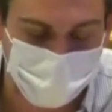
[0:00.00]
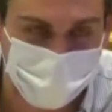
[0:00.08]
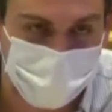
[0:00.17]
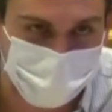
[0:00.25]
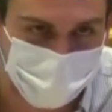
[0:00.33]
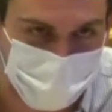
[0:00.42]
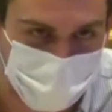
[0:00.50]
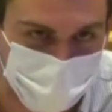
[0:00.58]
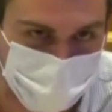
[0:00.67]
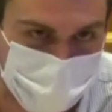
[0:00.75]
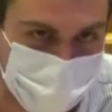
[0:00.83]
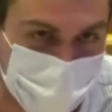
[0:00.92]
an
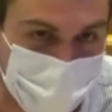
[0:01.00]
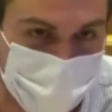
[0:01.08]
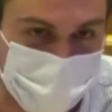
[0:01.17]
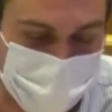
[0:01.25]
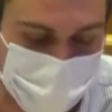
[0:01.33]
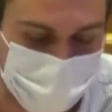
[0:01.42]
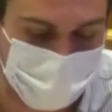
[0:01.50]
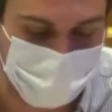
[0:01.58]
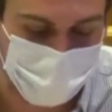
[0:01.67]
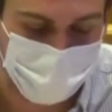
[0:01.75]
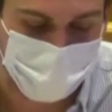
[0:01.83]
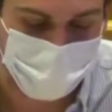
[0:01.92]
individual perspective,
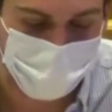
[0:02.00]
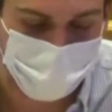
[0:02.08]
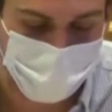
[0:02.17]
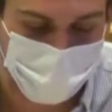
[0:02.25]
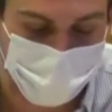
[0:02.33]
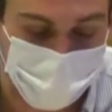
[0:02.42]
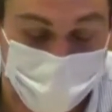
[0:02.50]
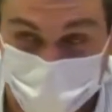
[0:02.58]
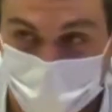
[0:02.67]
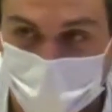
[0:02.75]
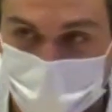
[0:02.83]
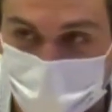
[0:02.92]
the
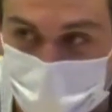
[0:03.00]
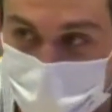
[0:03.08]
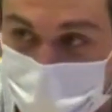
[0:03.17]
perspective of a